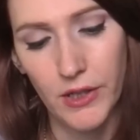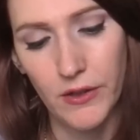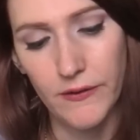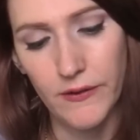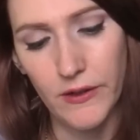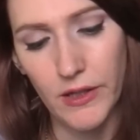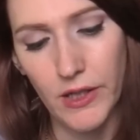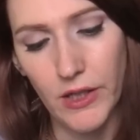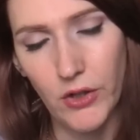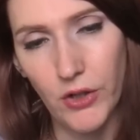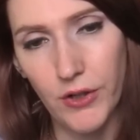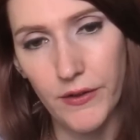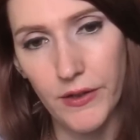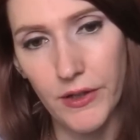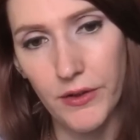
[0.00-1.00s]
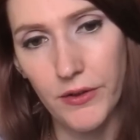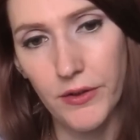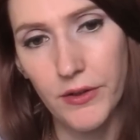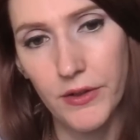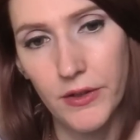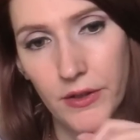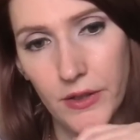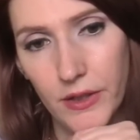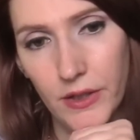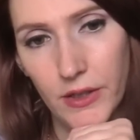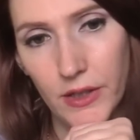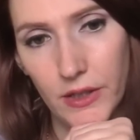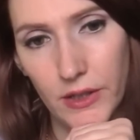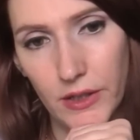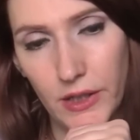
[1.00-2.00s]
see the key card there?
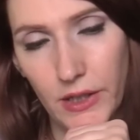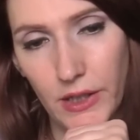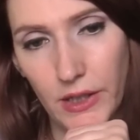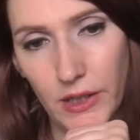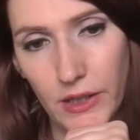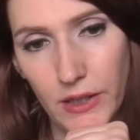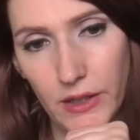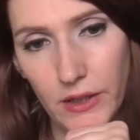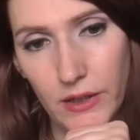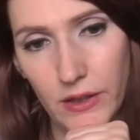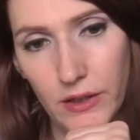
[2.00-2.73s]
Key.